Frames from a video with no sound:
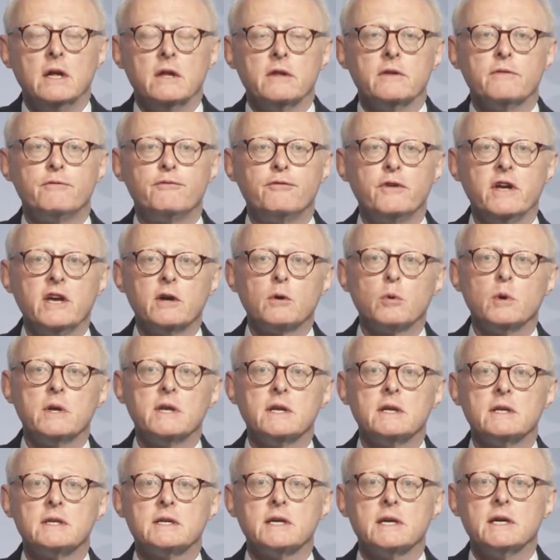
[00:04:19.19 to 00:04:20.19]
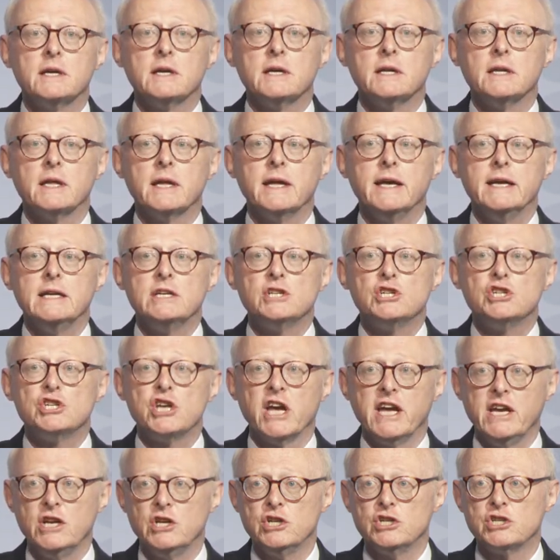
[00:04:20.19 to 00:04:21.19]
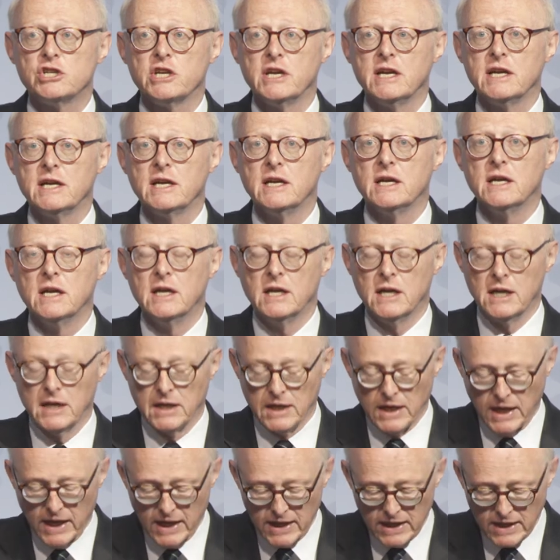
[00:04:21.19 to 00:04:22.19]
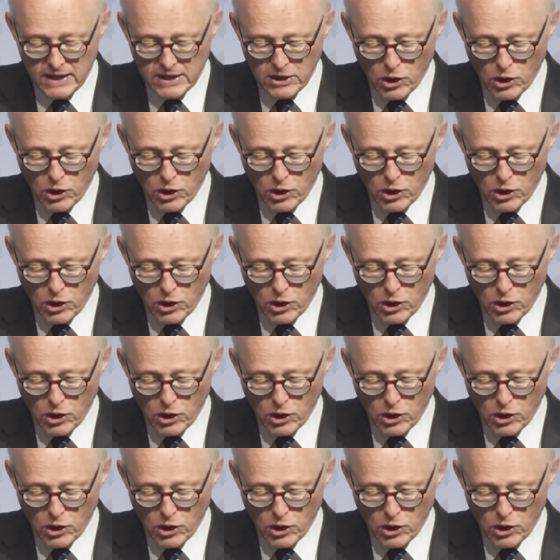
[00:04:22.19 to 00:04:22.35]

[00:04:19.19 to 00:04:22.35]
The frequently changing uh,